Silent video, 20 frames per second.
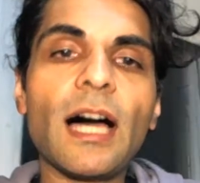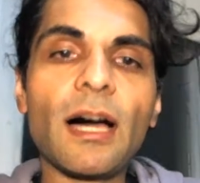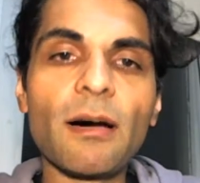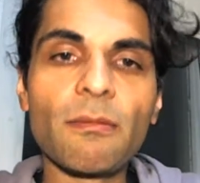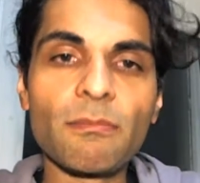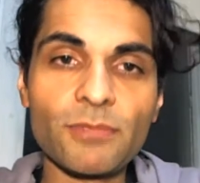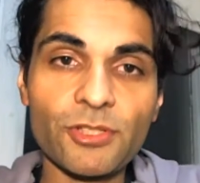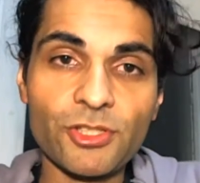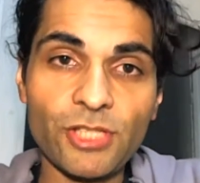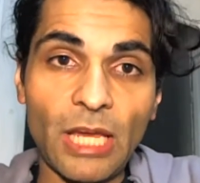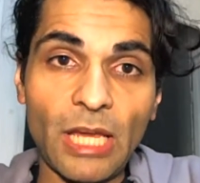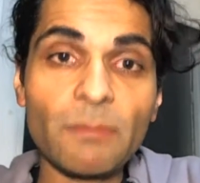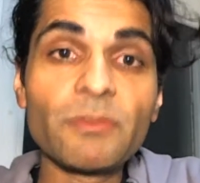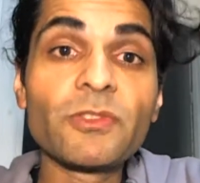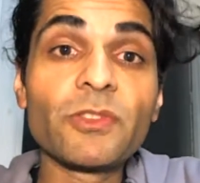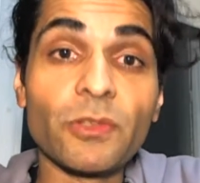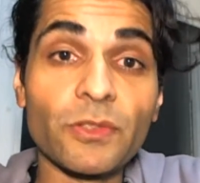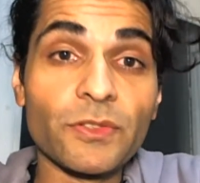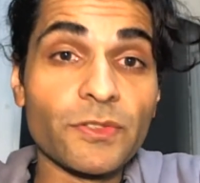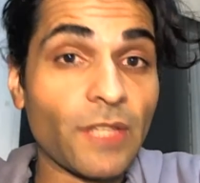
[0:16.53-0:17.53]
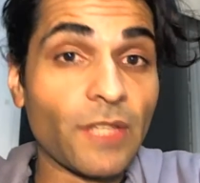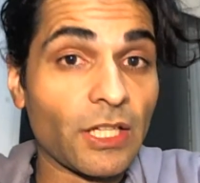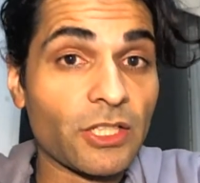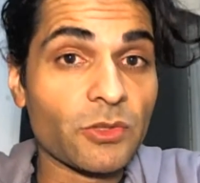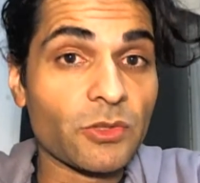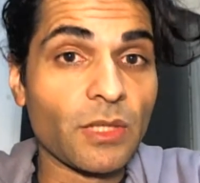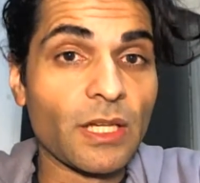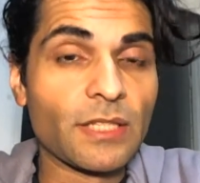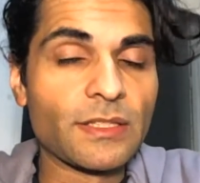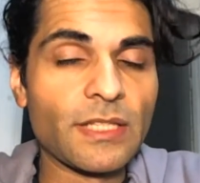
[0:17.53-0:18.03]
shapes your sexual
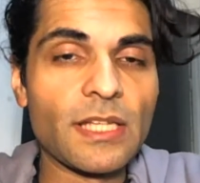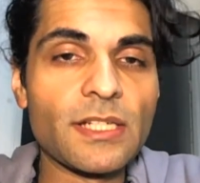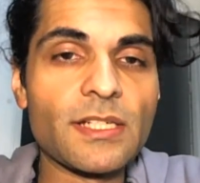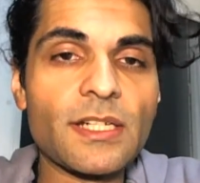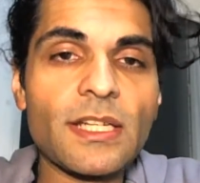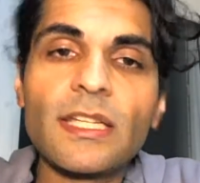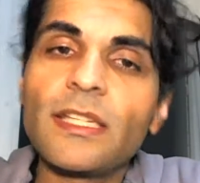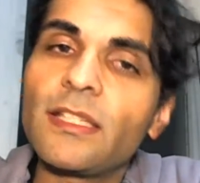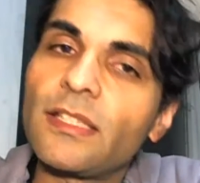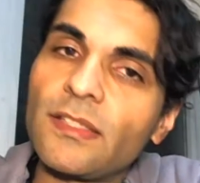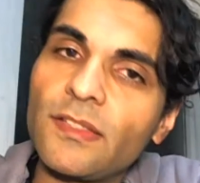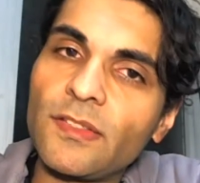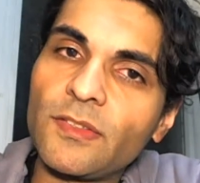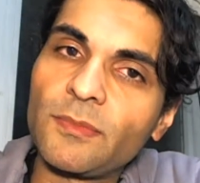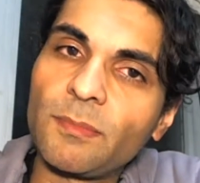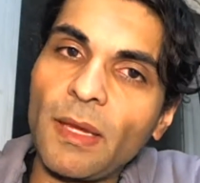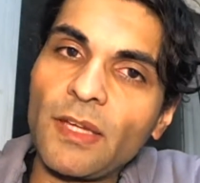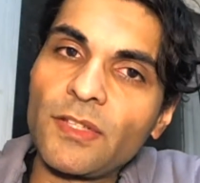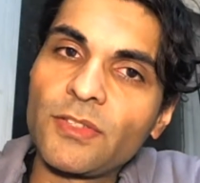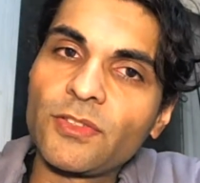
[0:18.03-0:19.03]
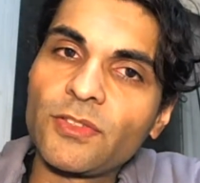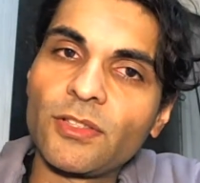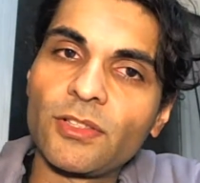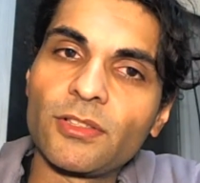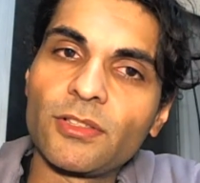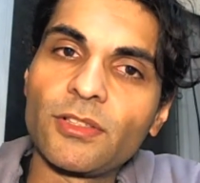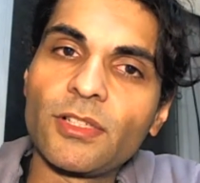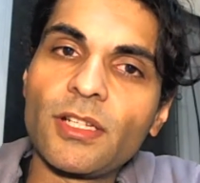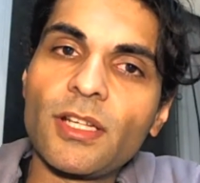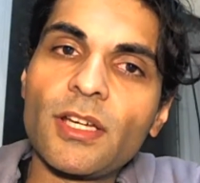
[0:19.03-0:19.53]
identity. This is based
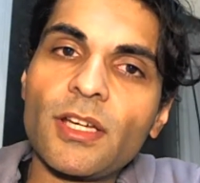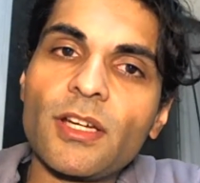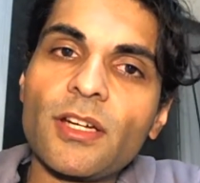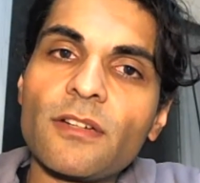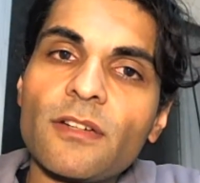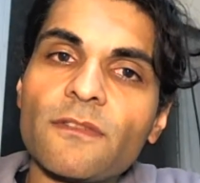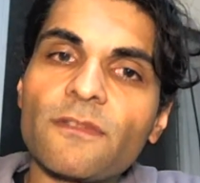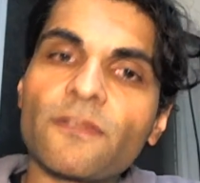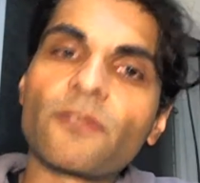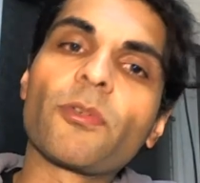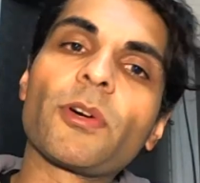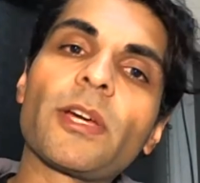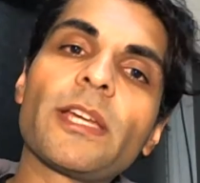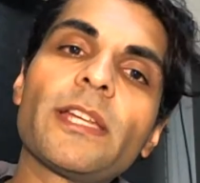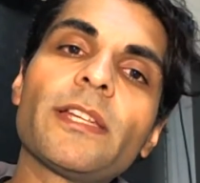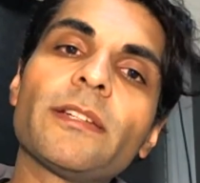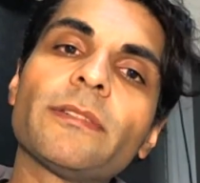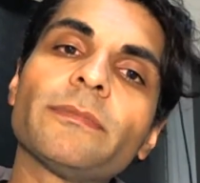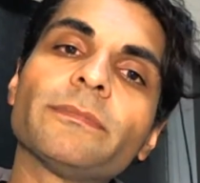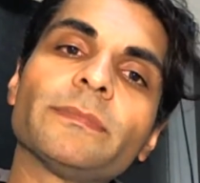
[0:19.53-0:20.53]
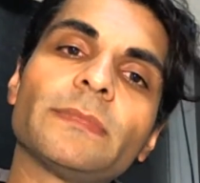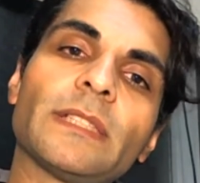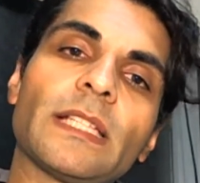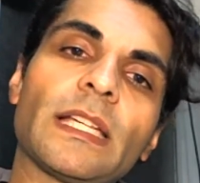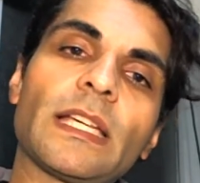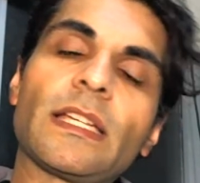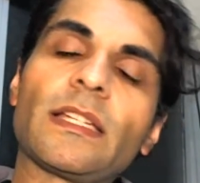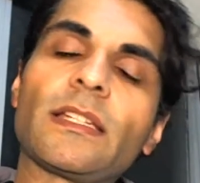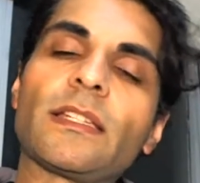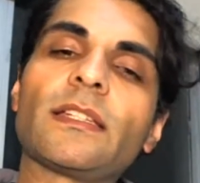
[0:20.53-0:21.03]
on Freud
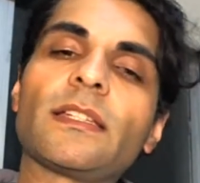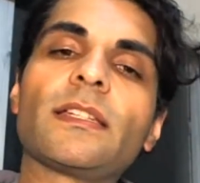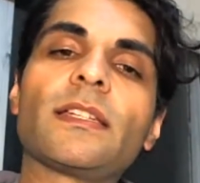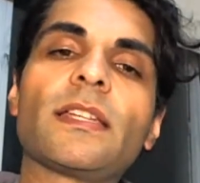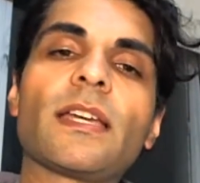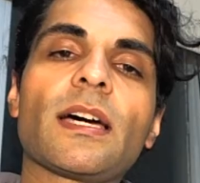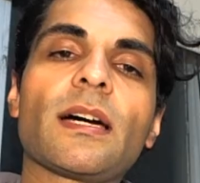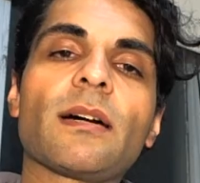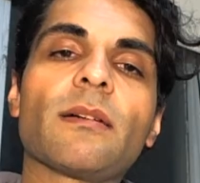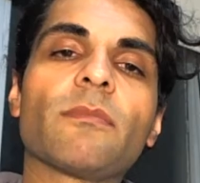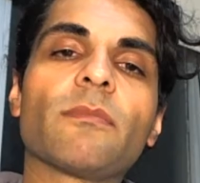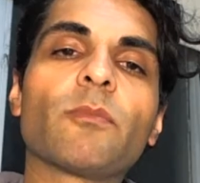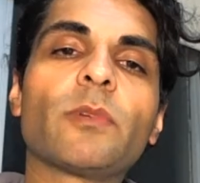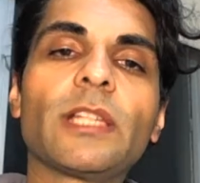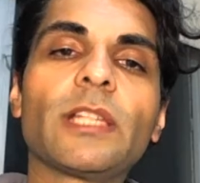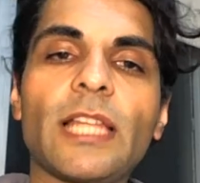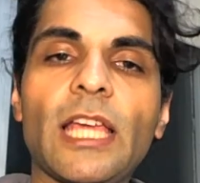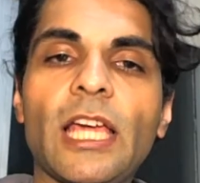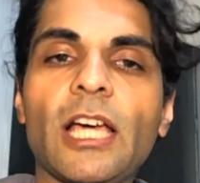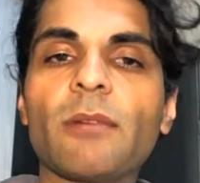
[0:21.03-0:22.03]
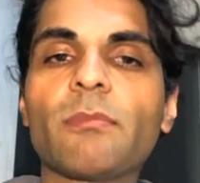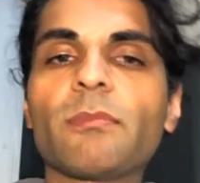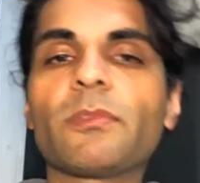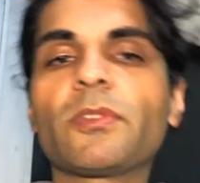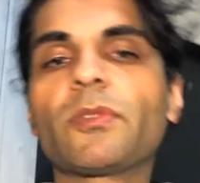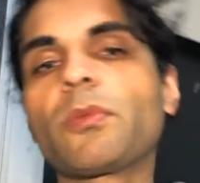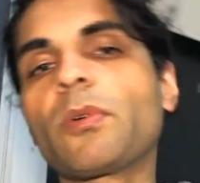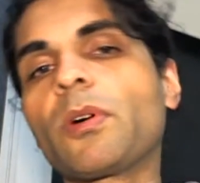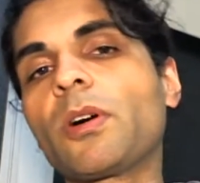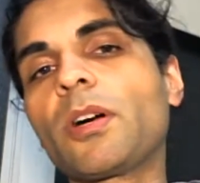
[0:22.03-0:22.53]
and Wilhelm's
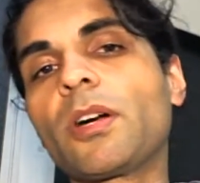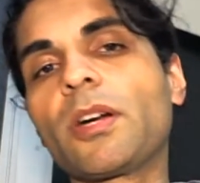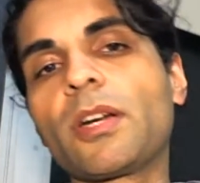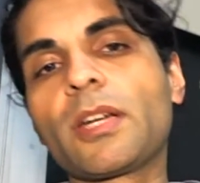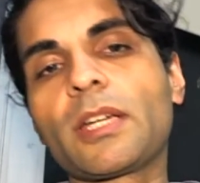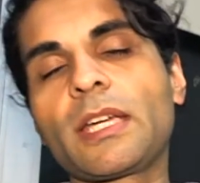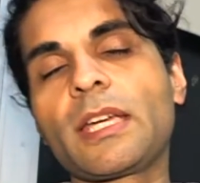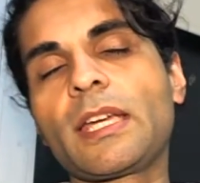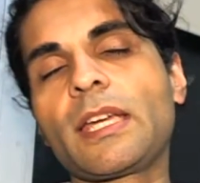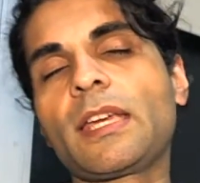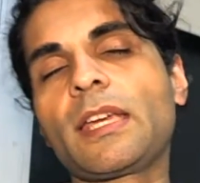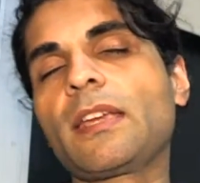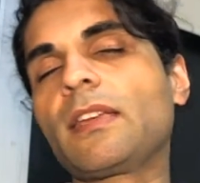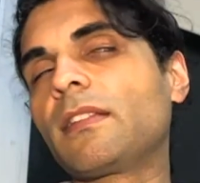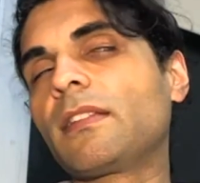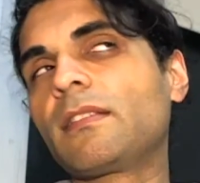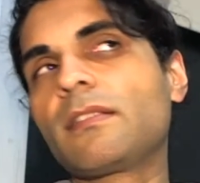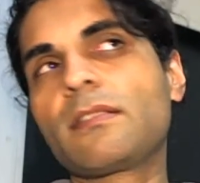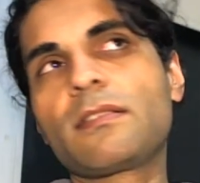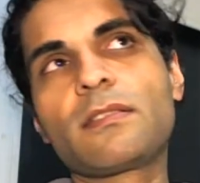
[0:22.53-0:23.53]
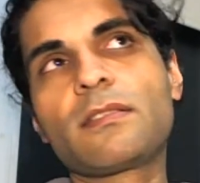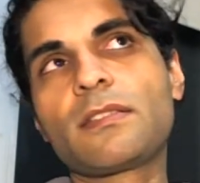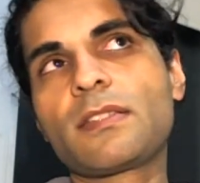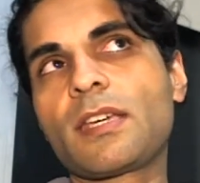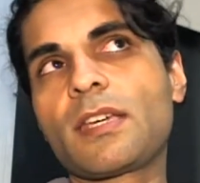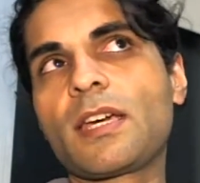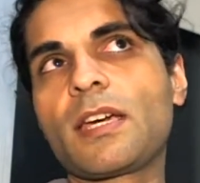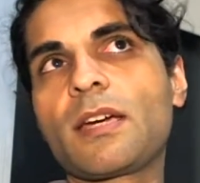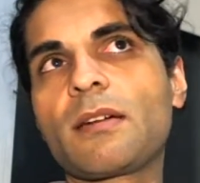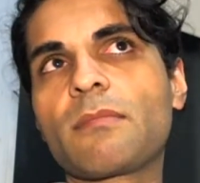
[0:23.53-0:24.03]
work and
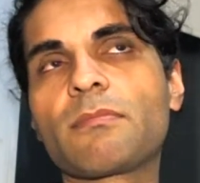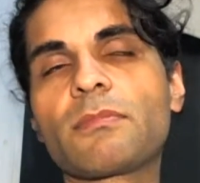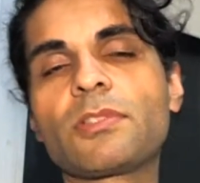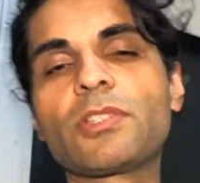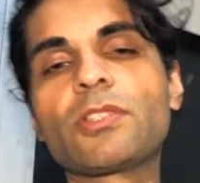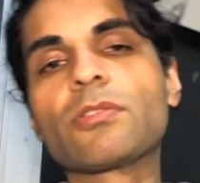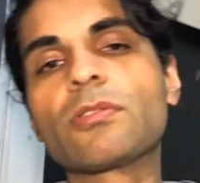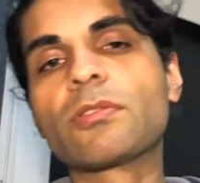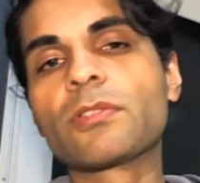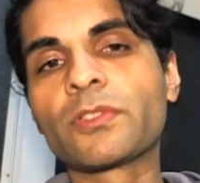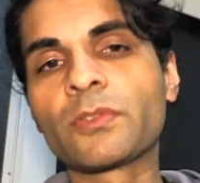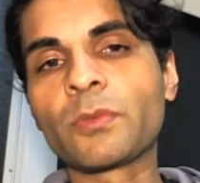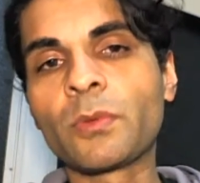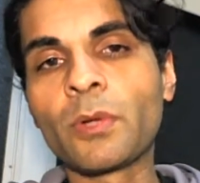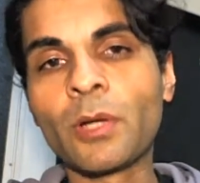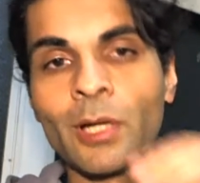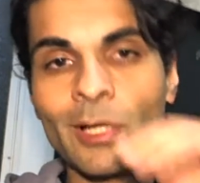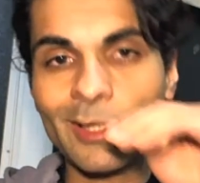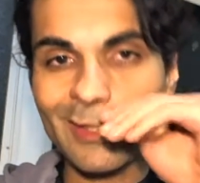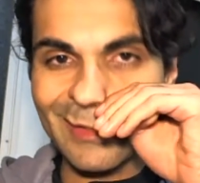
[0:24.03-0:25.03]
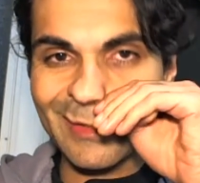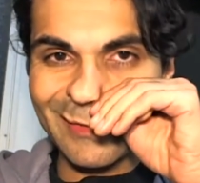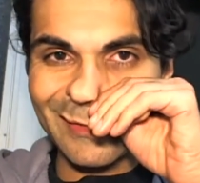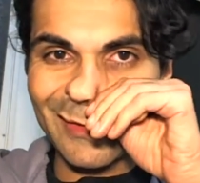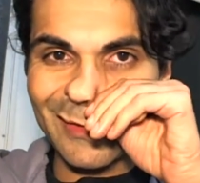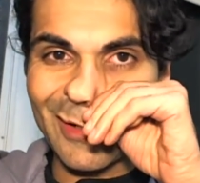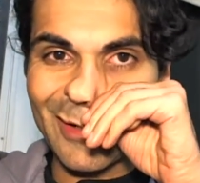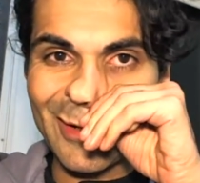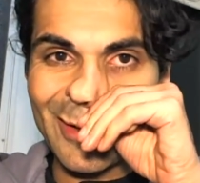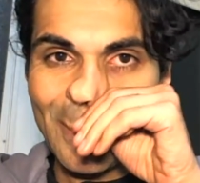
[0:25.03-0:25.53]
Jung's work.
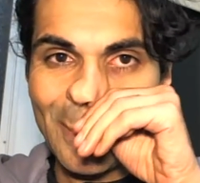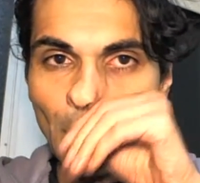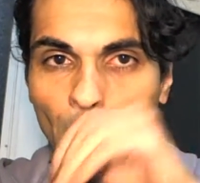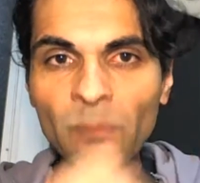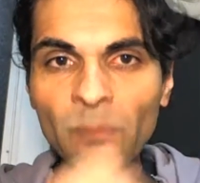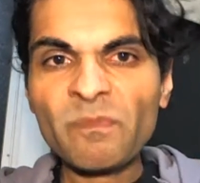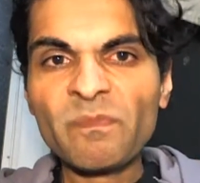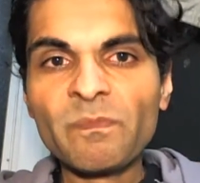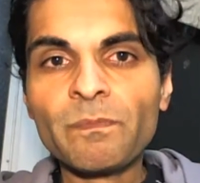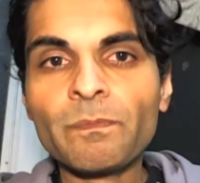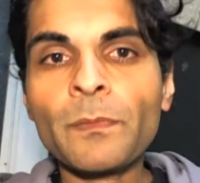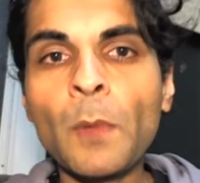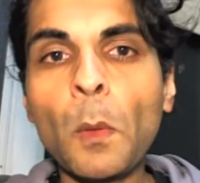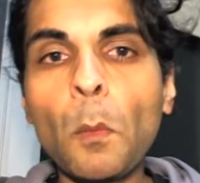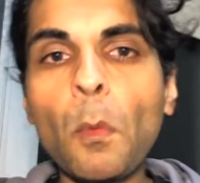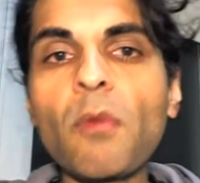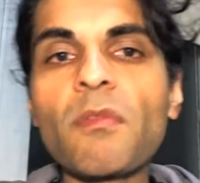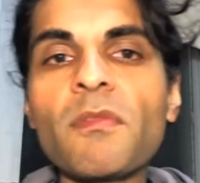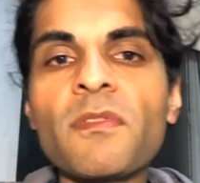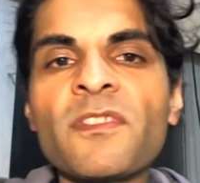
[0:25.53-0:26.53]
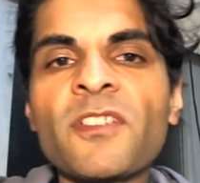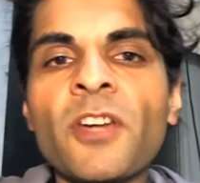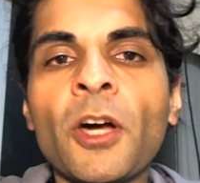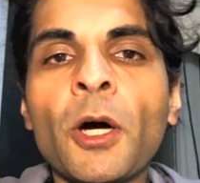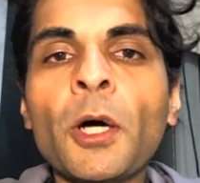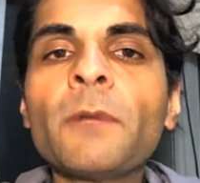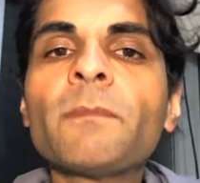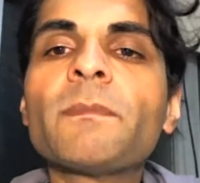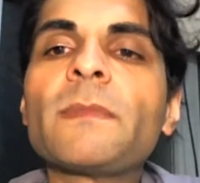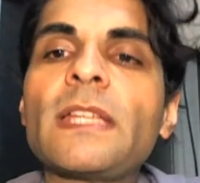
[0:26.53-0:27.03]
So what we've
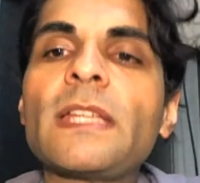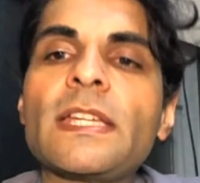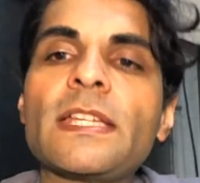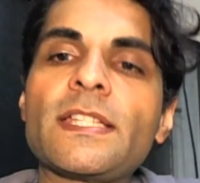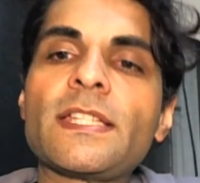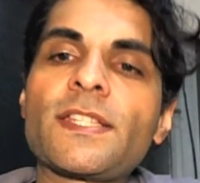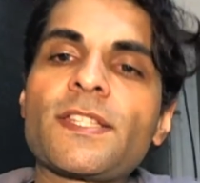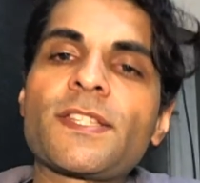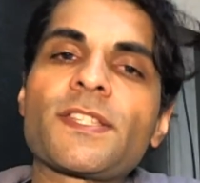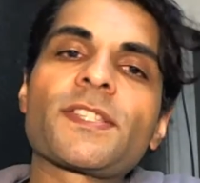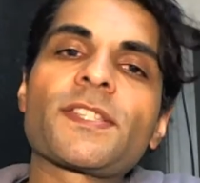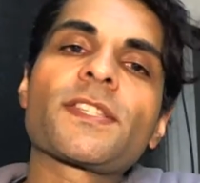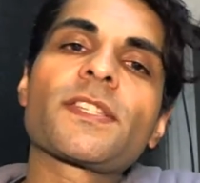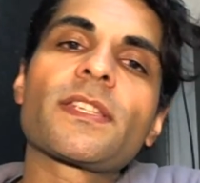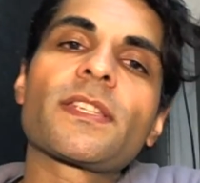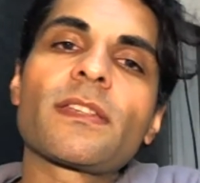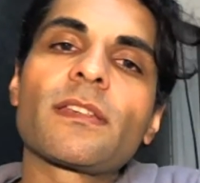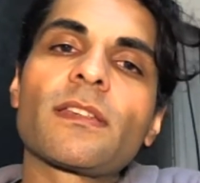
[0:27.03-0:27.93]
got is